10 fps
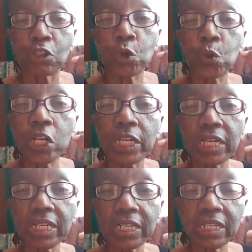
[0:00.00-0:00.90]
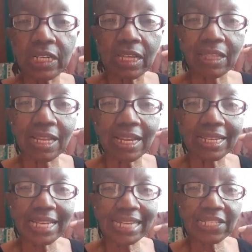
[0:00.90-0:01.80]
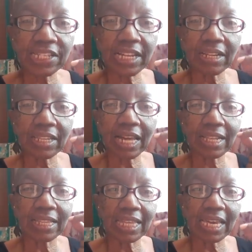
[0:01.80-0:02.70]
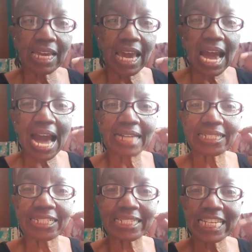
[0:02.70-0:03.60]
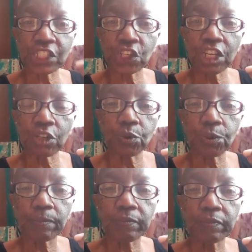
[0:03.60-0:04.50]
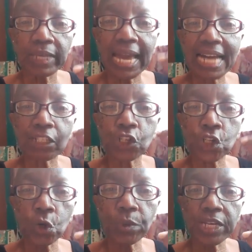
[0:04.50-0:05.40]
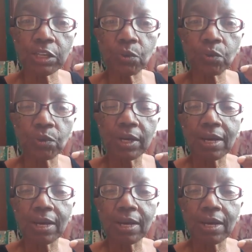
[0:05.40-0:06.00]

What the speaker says: To learn the lesson that they are teaching you and showing you